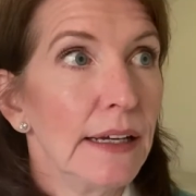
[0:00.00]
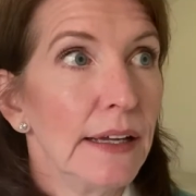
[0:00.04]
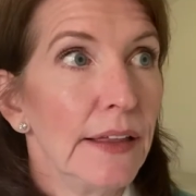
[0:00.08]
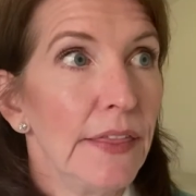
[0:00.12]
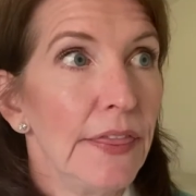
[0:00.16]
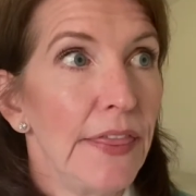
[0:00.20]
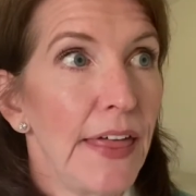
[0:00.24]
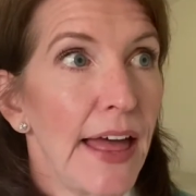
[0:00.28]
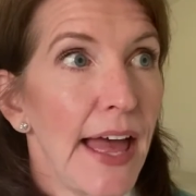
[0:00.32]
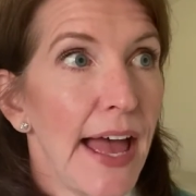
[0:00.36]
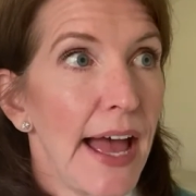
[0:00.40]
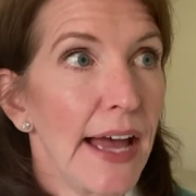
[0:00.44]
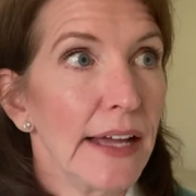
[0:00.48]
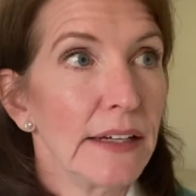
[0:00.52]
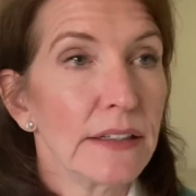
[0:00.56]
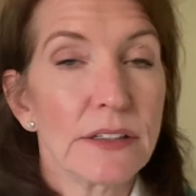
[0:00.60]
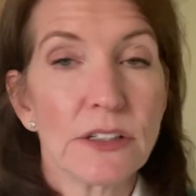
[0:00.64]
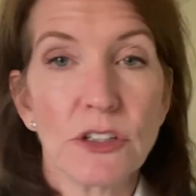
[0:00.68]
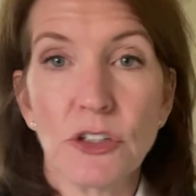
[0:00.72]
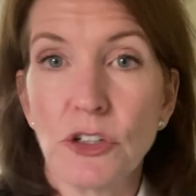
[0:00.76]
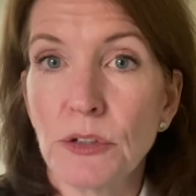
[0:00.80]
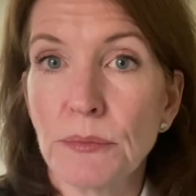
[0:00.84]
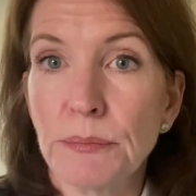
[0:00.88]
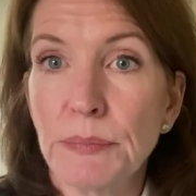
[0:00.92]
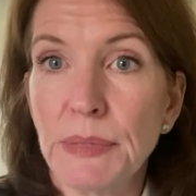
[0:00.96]
that
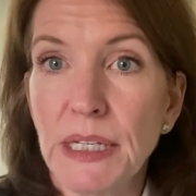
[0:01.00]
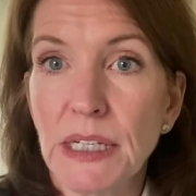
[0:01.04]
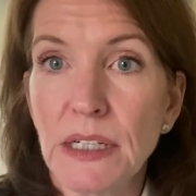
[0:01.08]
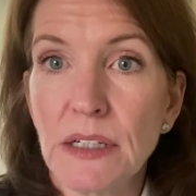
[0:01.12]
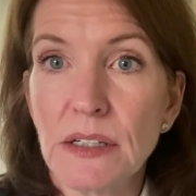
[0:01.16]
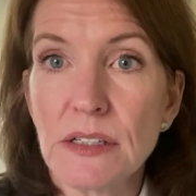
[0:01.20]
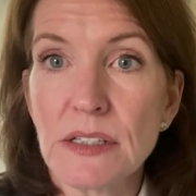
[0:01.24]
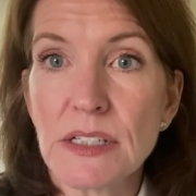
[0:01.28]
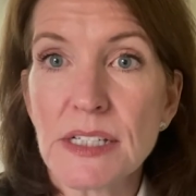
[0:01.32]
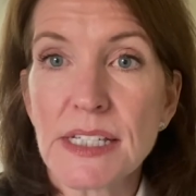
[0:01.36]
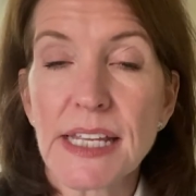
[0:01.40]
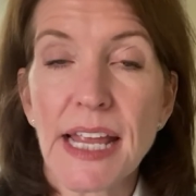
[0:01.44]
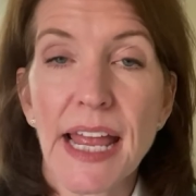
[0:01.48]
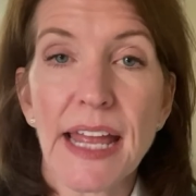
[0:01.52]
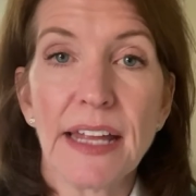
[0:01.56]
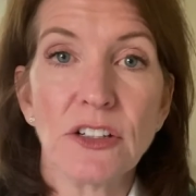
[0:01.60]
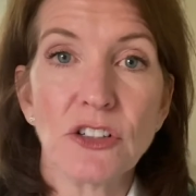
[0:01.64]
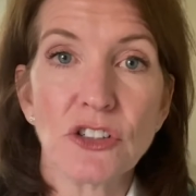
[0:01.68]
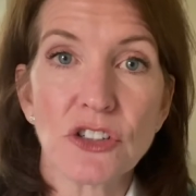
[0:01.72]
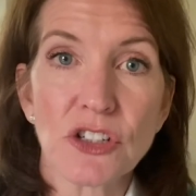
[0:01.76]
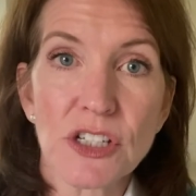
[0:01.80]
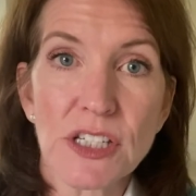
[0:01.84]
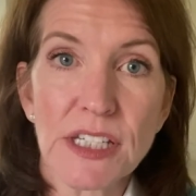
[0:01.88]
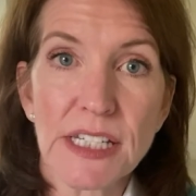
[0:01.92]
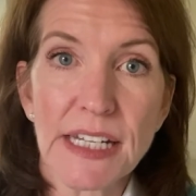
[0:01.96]
your meals and
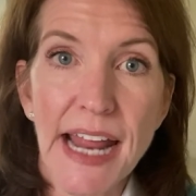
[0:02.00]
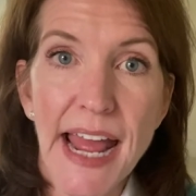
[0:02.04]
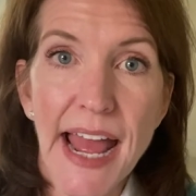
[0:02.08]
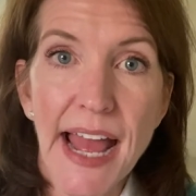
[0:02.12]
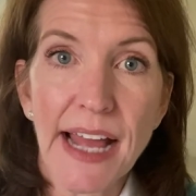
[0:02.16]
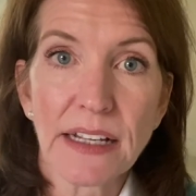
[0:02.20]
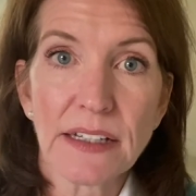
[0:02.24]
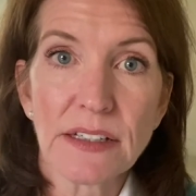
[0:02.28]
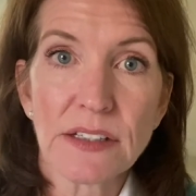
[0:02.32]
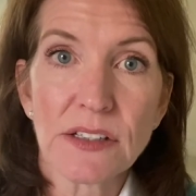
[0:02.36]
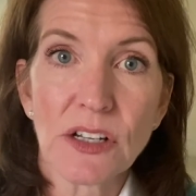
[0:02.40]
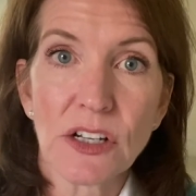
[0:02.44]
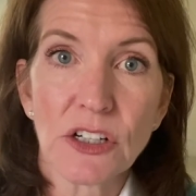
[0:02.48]
your snacks